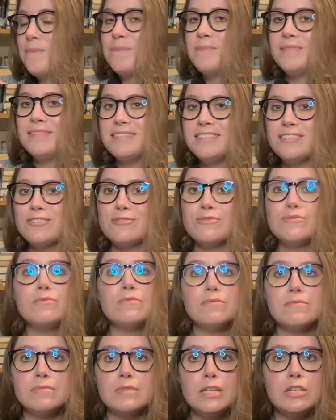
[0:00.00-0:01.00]
So
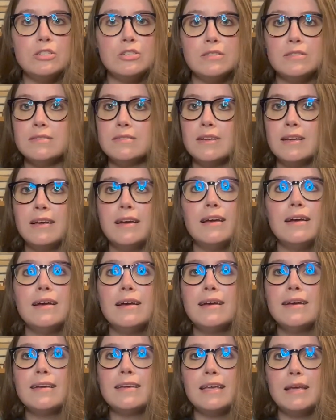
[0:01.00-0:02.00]
it just,
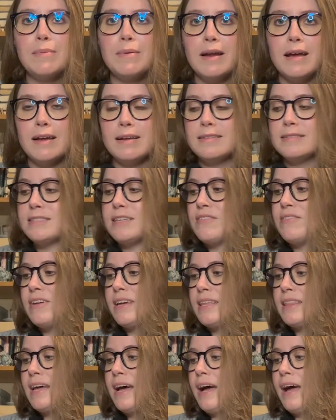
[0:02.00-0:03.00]
keep an eye on stuff
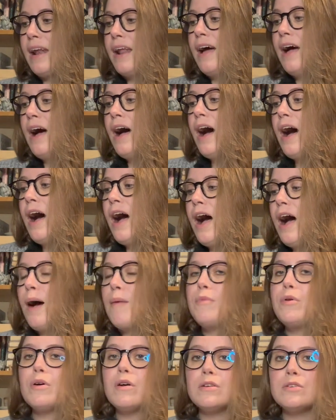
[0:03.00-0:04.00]
like that.
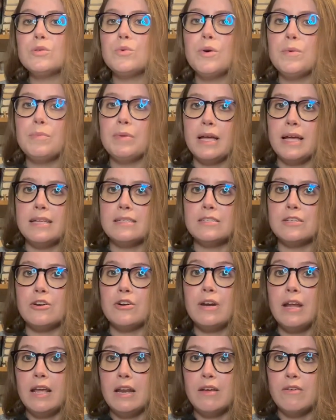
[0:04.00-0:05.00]
You also want plants that are
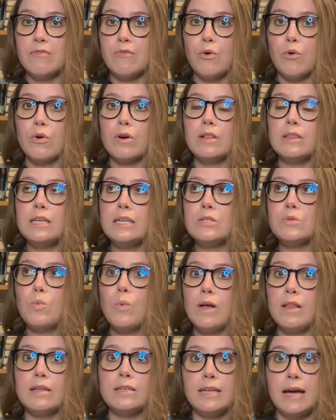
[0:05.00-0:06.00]
native or at least
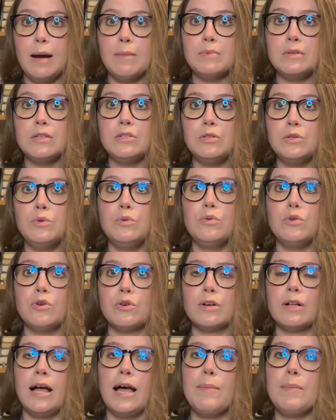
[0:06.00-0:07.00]
well adapted to your
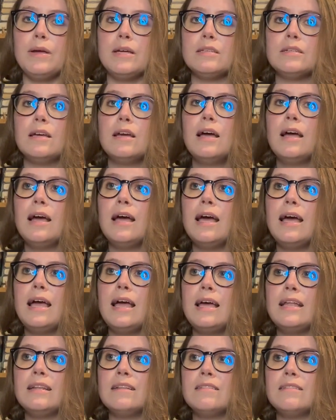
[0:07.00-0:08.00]
climate.
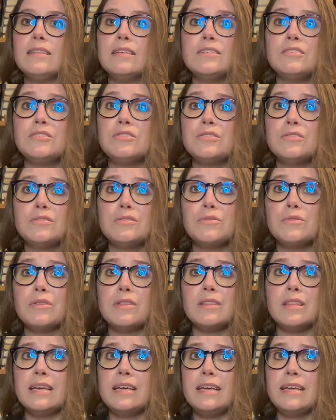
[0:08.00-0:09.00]
And this is just so
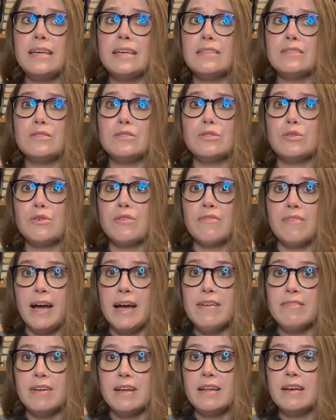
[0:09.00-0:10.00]
that they can
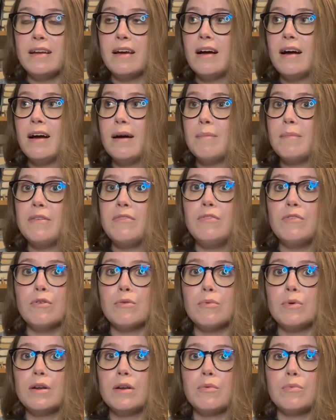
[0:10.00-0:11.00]
survive it. If
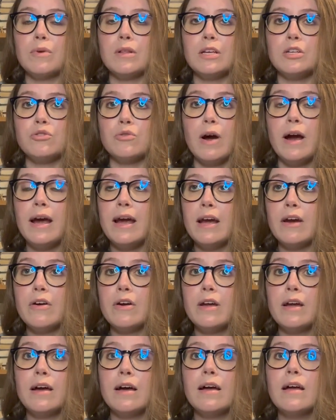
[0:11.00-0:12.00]
you're in a really dry
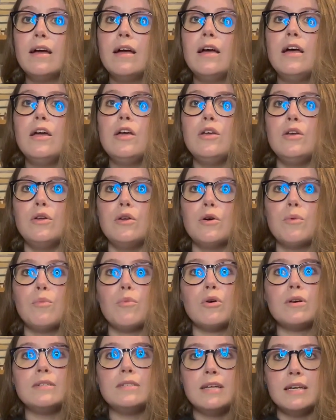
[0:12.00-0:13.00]
area,
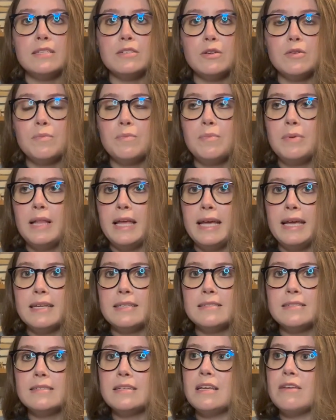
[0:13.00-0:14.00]
more desert
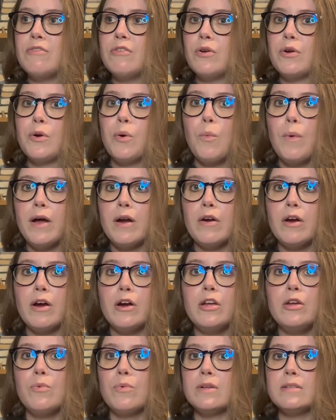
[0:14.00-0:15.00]
plants. If you're in a wetter
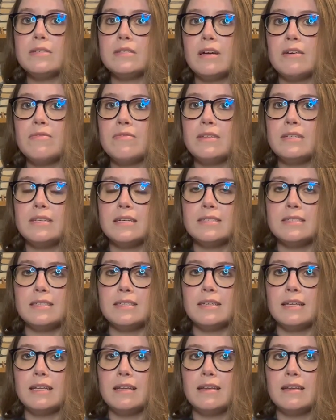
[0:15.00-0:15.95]
area, you want stuff that doesn't,